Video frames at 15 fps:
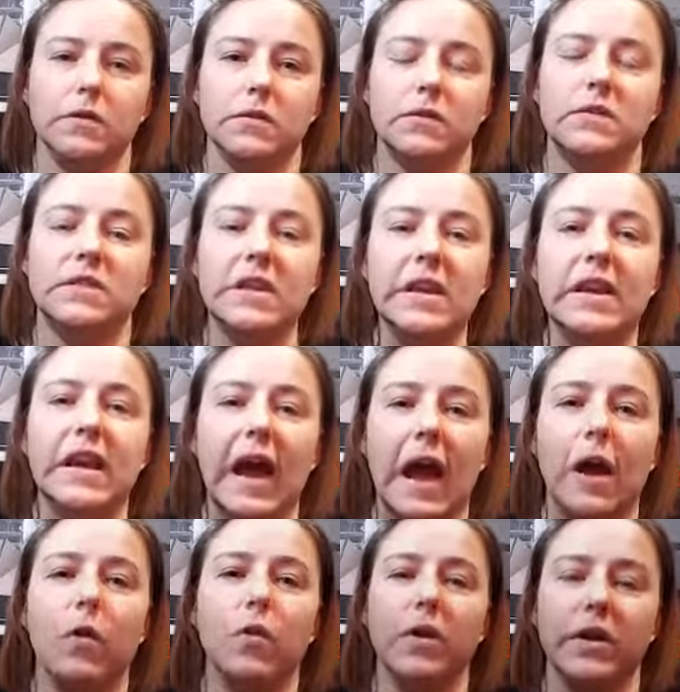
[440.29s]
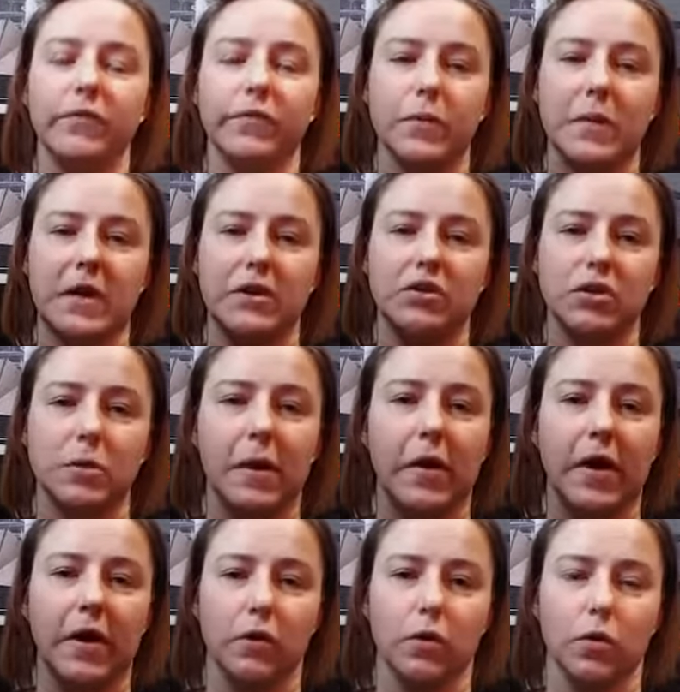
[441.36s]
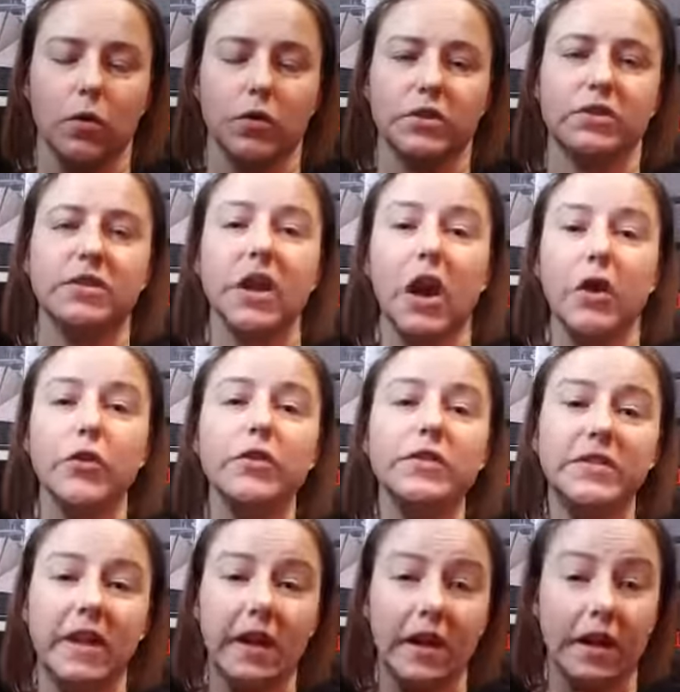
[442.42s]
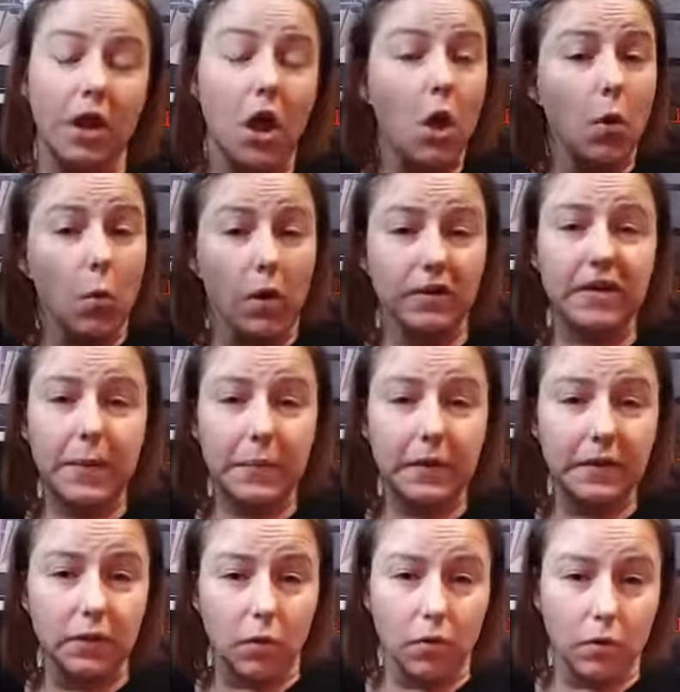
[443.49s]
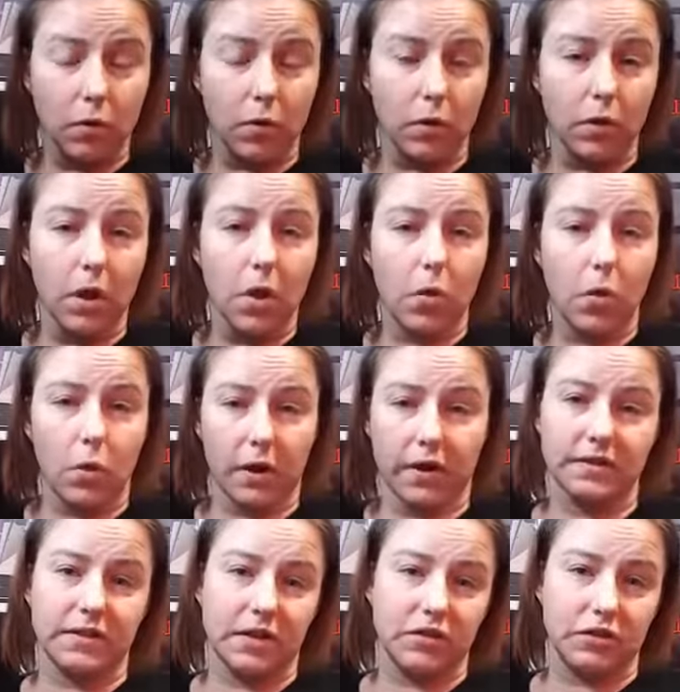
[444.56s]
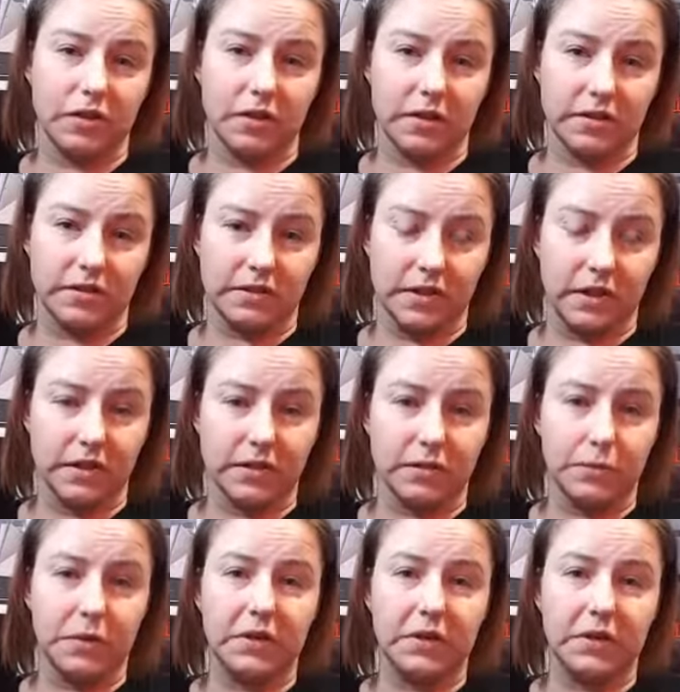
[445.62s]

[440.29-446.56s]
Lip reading: seek out information about Hello Gorgeous and understand what type of local organization this is,